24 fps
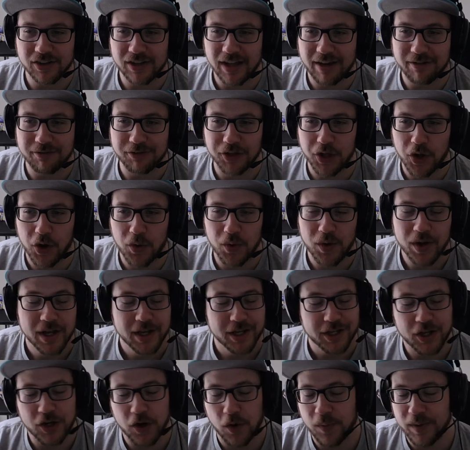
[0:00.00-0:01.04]
life low,
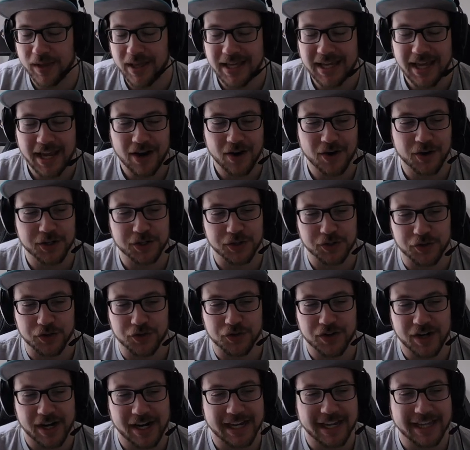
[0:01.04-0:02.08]
you don't really care because you're just
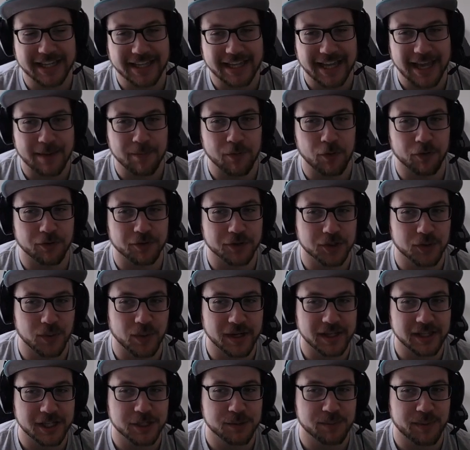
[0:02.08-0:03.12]
trying to get the game over as
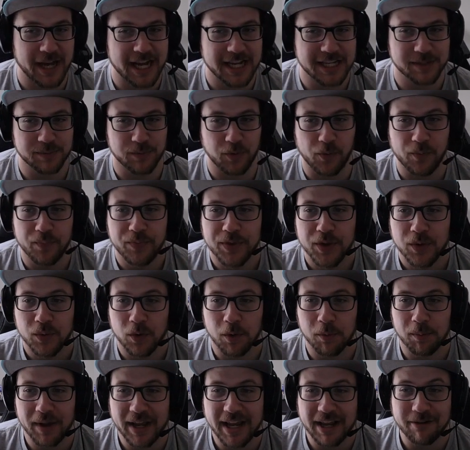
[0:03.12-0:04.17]
quickly as possible.
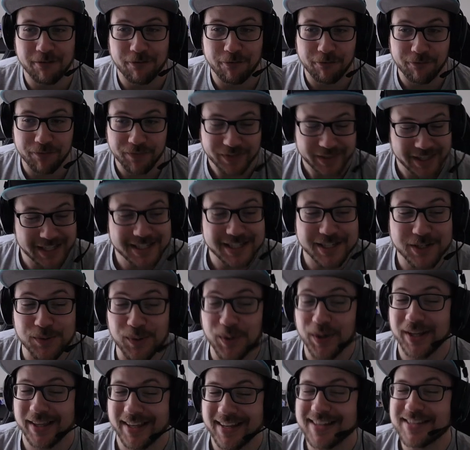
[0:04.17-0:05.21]
We're playing, this is
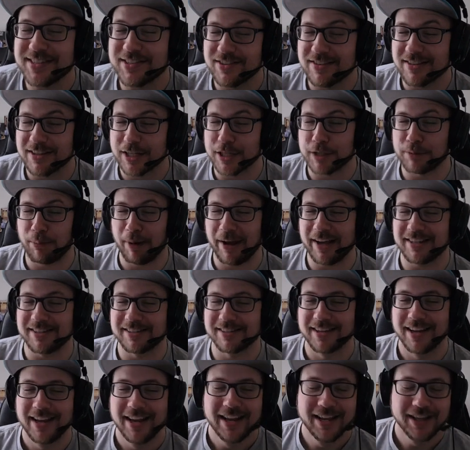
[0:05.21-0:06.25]
the
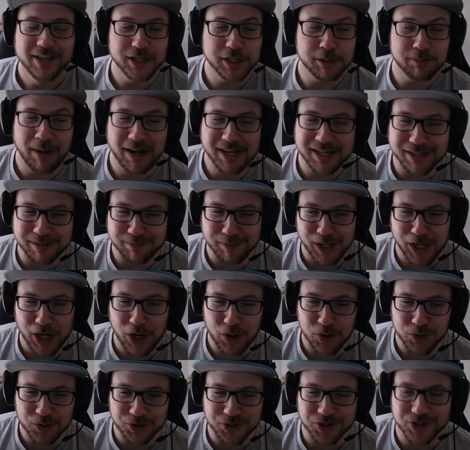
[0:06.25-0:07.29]
spice and
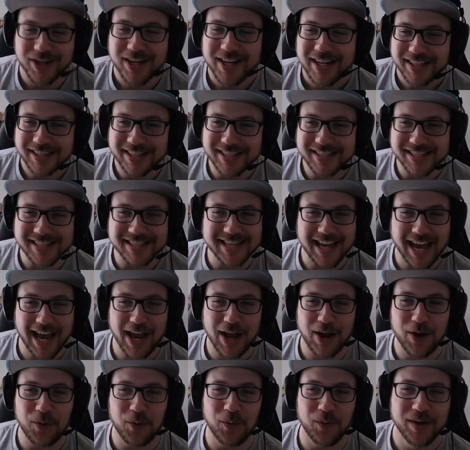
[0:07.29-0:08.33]
melange. This is
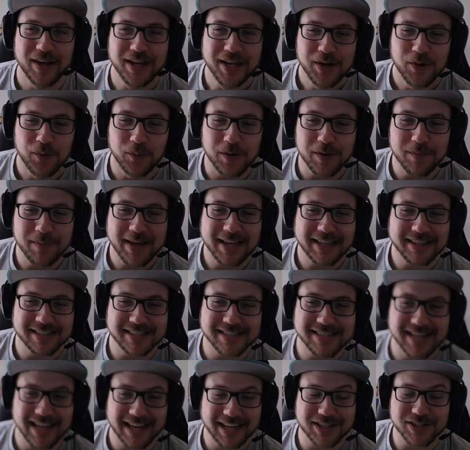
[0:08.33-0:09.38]
how we make this
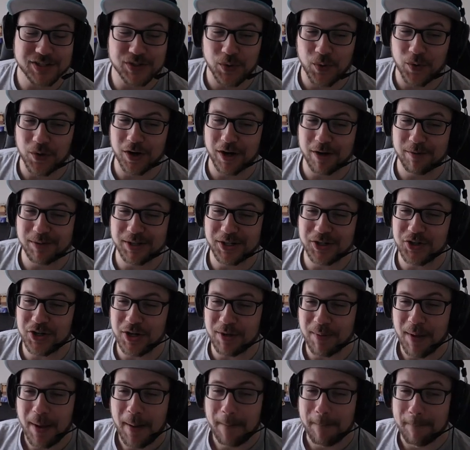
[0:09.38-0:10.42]
deck so incredibly
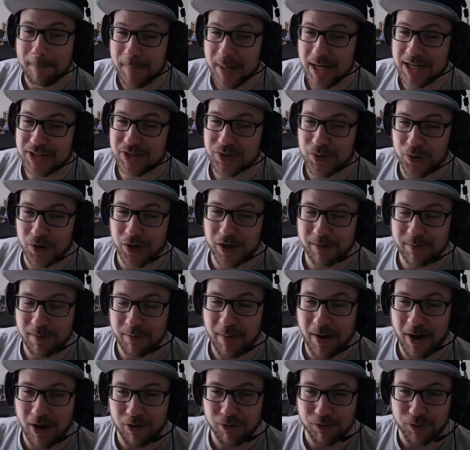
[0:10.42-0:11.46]
cheap, but so incredibly
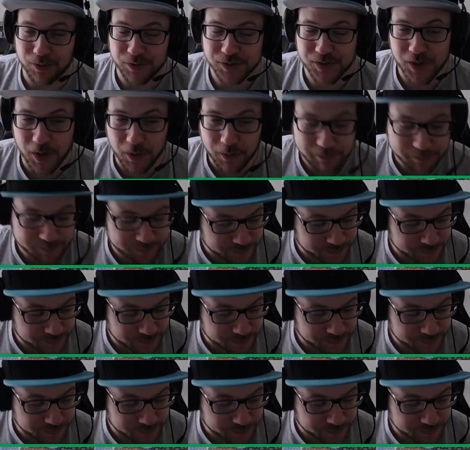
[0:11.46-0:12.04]
powerful. So,